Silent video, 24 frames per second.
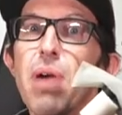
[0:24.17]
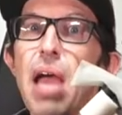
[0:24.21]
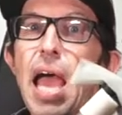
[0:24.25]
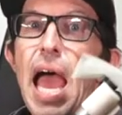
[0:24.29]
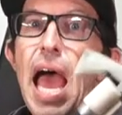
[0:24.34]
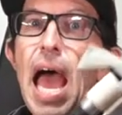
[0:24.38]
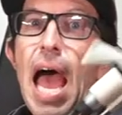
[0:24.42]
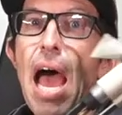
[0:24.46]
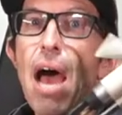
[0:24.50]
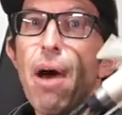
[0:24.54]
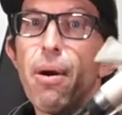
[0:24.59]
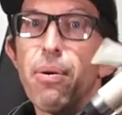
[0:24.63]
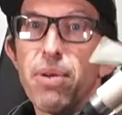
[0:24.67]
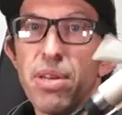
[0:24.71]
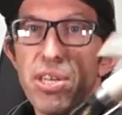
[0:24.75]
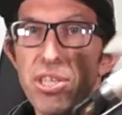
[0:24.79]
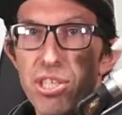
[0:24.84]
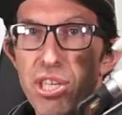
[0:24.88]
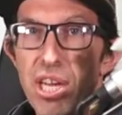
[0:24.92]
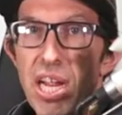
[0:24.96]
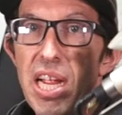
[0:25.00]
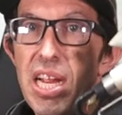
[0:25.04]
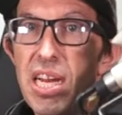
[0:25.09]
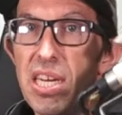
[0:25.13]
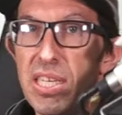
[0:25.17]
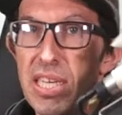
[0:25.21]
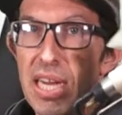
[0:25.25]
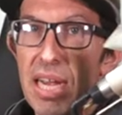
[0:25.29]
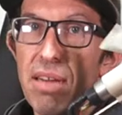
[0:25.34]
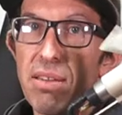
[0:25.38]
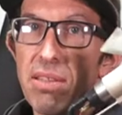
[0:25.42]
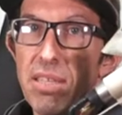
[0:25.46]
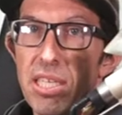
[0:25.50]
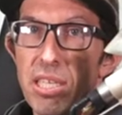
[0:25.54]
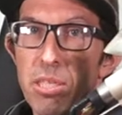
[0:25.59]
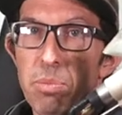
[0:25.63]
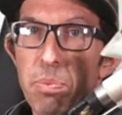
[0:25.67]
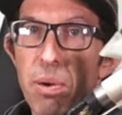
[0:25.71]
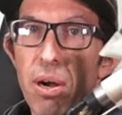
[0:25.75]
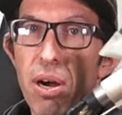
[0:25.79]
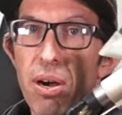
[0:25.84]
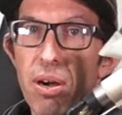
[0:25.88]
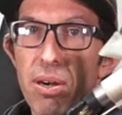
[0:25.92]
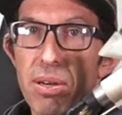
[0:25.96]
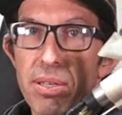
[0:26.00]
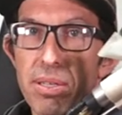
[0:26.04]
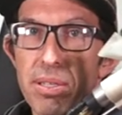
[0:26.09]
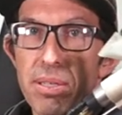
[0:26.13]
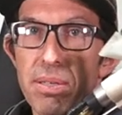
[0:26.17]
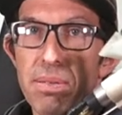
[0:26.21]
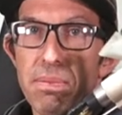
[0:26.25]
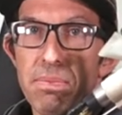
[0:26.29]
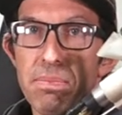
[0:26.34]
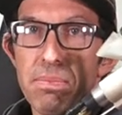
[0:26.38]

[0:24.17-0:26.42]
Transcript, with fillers: how to change out these parts.